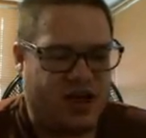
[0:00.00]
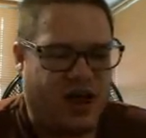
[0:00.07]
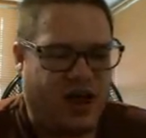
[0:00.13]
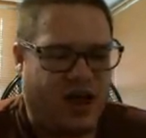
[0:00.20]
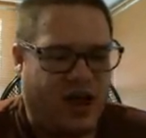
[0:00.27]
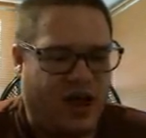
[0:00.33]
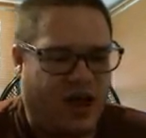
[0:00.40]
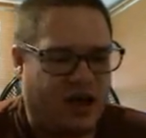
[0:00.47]

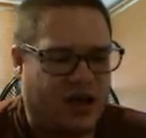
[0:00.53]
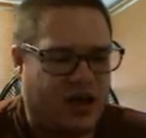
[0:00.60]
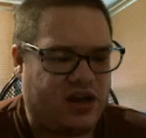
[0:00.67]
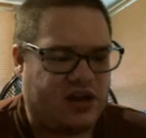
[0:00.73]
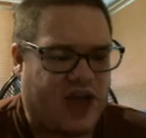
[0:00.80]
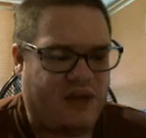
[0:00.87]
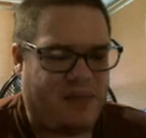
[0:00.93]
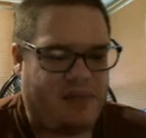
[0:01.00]
uh, a
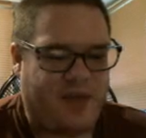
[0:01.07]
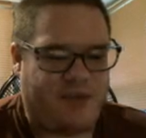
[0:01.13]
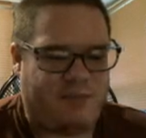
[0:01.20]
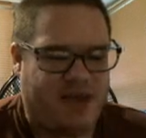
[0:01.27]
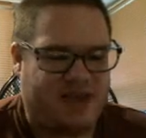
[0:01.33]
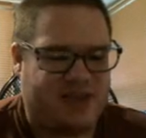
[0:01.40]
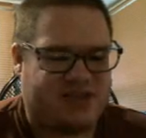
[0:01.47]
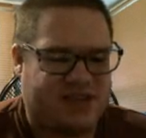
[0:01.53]
good copy of
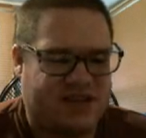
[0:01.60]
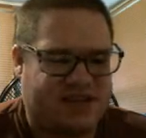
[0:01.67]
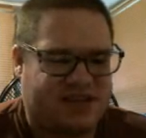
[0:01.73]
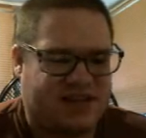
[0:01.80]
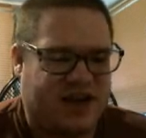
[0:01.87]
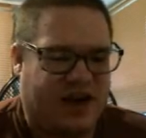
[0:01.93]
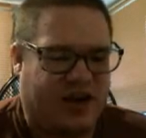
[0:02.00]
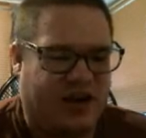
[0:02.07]
PT
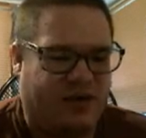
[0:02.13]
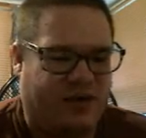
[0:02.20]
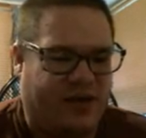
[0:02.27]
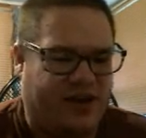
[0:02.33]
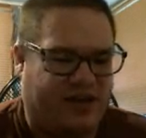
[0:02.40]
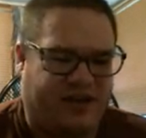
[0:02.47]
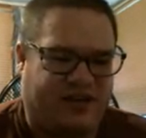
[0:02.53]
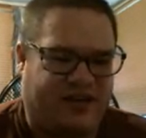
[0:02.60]
scenario
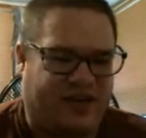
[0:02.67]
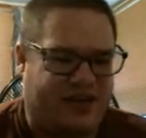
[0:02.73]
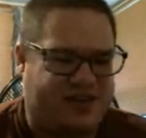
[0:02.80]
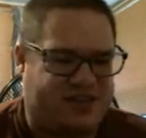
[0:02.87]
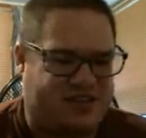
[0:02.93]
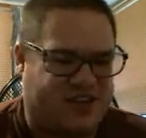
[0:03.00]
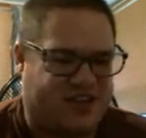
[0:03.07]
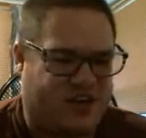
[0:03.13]
right there, ladies
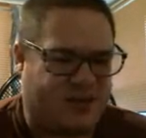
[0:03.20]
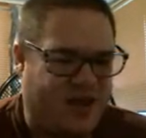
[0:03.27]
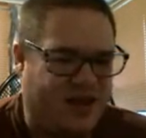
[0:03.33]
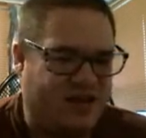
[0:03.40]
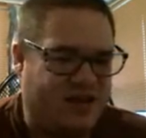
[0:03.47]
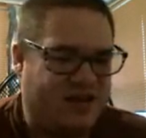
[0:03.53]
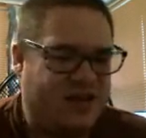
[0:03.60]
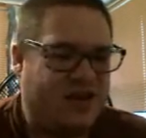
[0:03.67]
and gentlemen.